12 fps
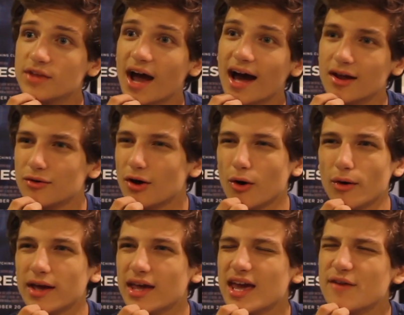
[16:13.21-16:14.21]
I don't know.
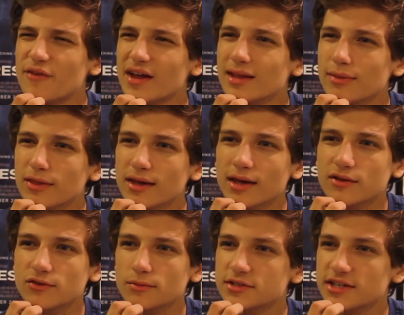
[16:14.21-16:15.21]
If anything,
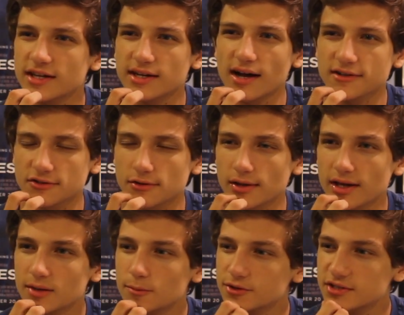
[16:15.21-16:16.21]
it's almost like a Nocturnal
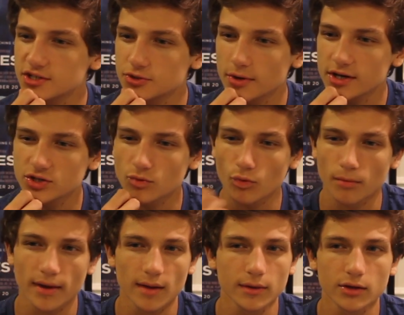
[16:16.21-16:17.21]
Animals situation where
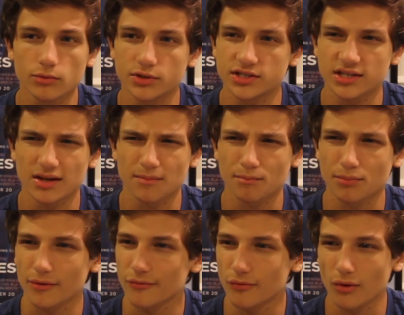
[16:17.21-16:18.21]
maybe you would see a
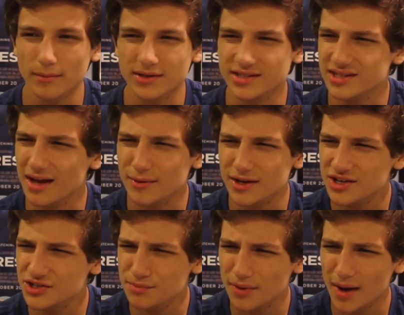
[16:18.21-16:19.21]
performance
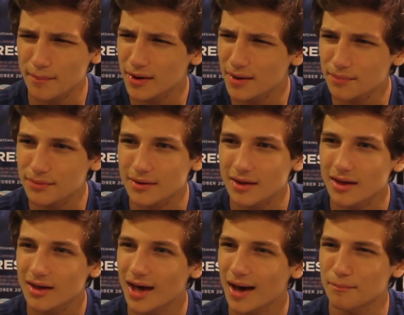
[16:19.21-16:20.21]
nomination pop up.
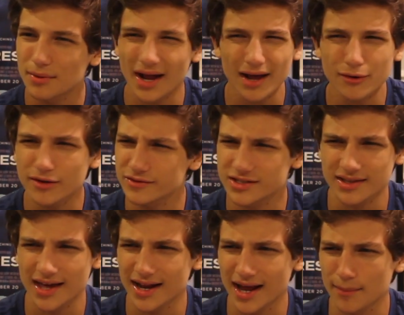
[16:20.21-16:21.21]
But I don't even see
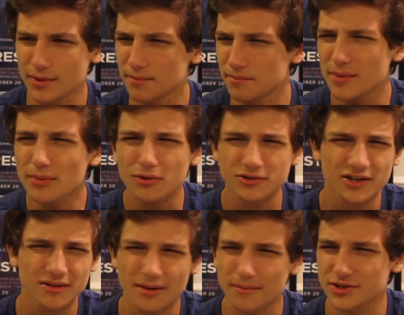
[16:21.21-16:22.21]
that happening. People are
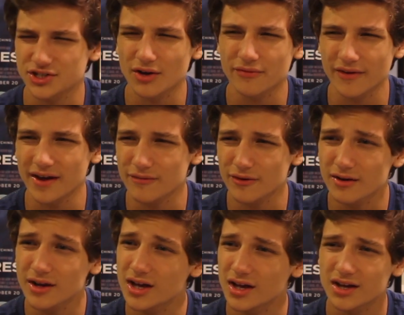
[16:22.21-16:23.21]
talking about Michelle
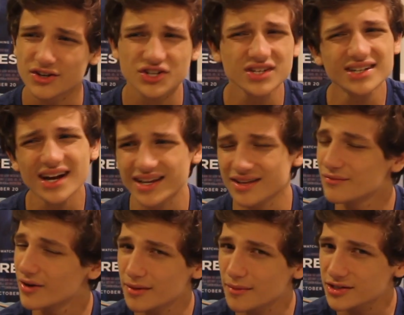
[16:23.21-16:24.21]
Pfeiffer. She's not in
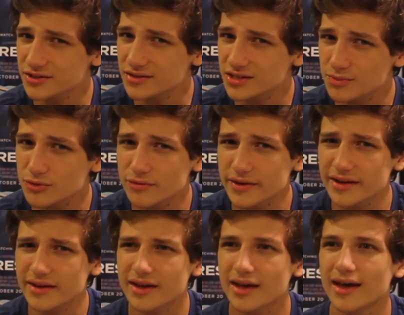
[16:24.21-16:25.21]
very much of this
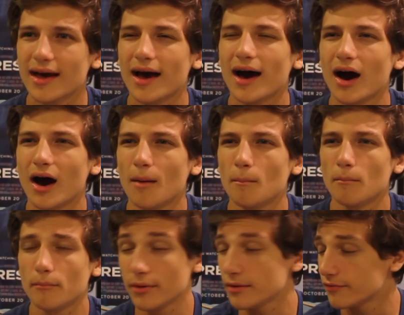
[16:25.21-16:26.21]
movie.
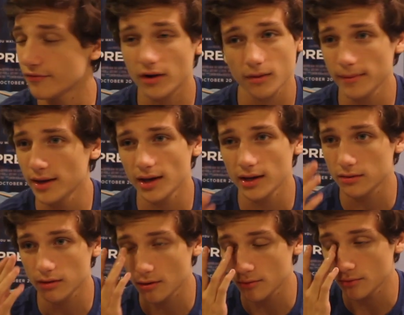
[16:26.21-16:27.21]
But fuck me, I
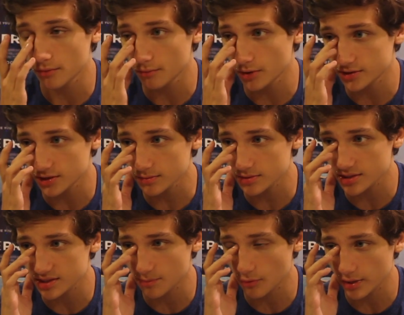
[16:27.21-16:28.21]
don't know. In terms of
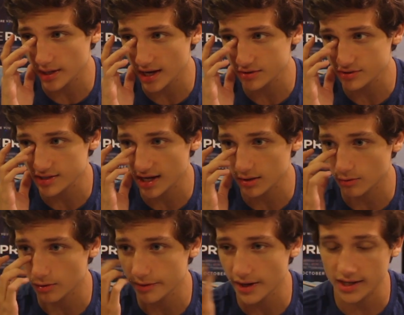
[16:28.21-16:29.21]
the supporting actress
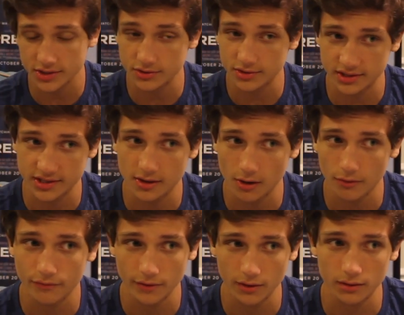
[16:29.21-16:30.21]
category, the Oscars like to go
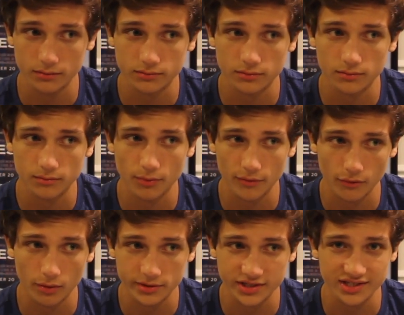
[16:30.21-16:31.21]
for
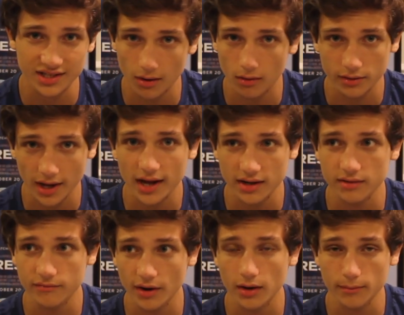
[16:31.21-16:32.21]
performances that are not
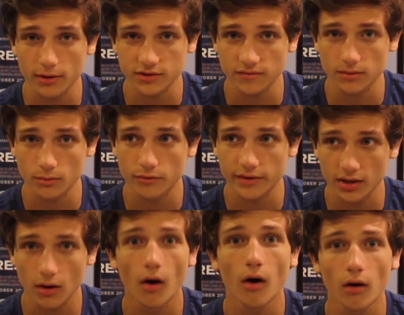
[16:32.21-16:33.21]
in very much of the movie
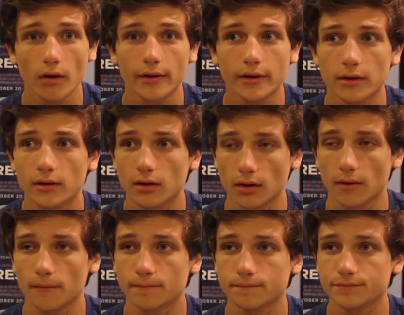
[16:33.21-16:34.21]
at all. You
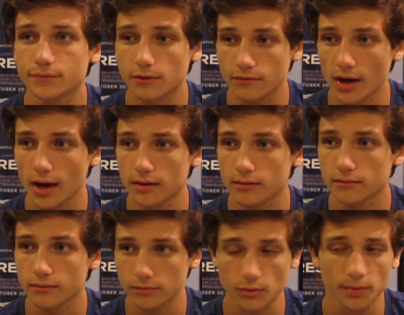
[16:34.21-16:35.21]
know, you've got
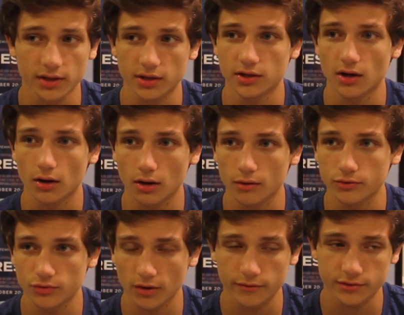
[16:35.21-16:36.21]
Lupita Nyong'o
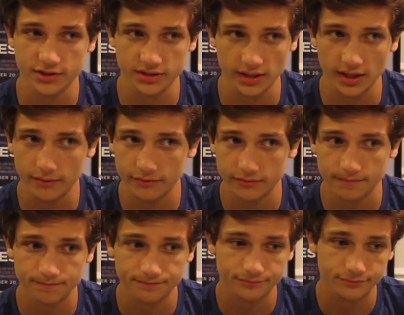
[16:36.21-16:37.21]
in 12 Years a Slave,
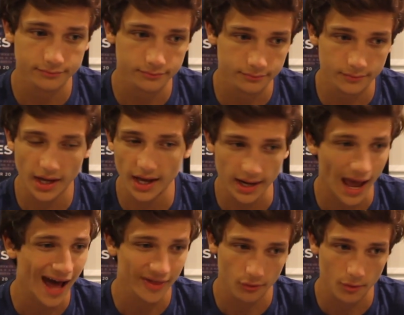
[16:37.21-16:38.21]
Anne
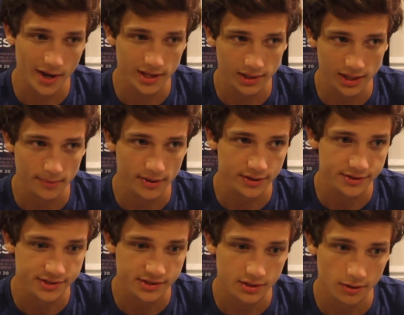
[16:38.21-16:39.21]
Hathaway in Les
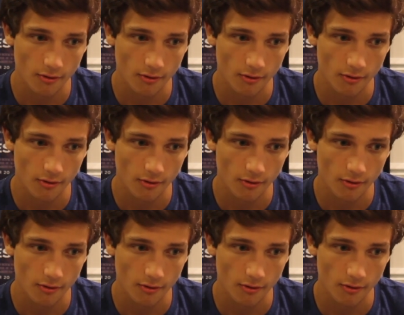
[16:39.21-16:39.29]
Mis.